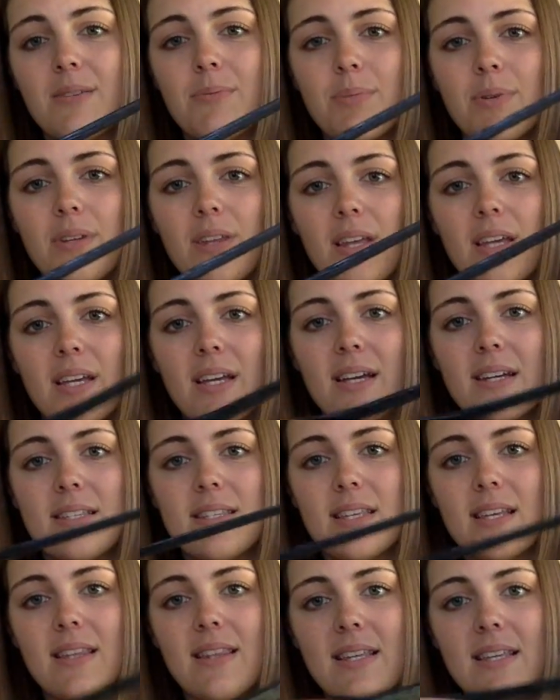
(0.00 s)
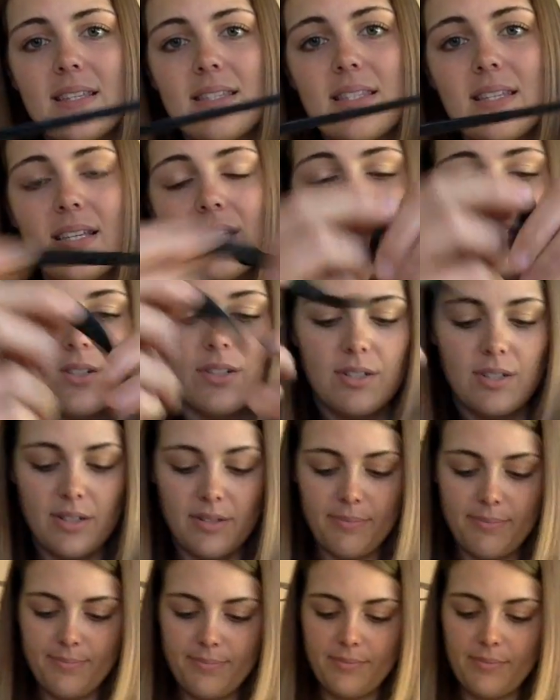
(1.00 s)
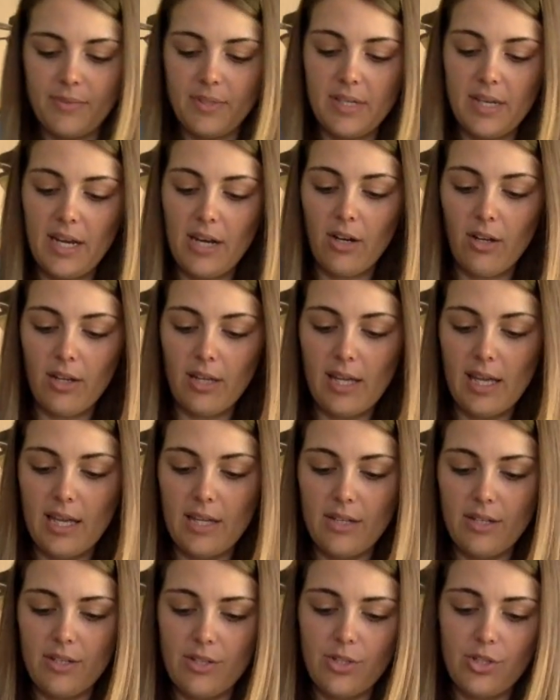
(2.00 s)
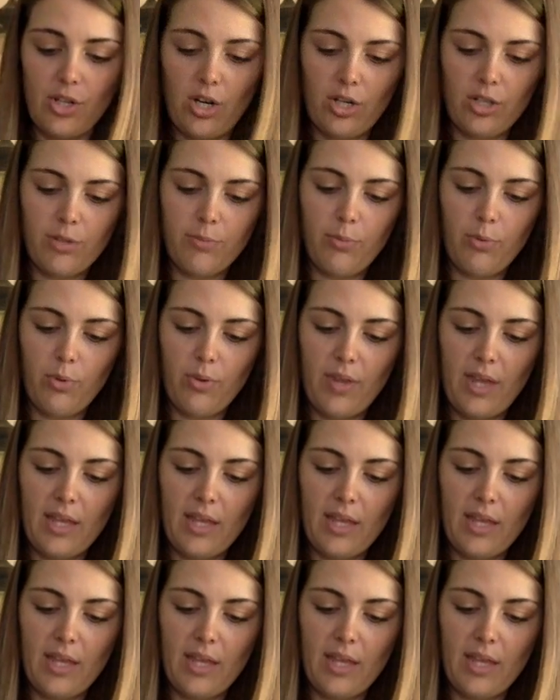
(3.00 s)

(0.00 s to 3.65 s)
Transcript: But like I said, these things are nearly indestructible.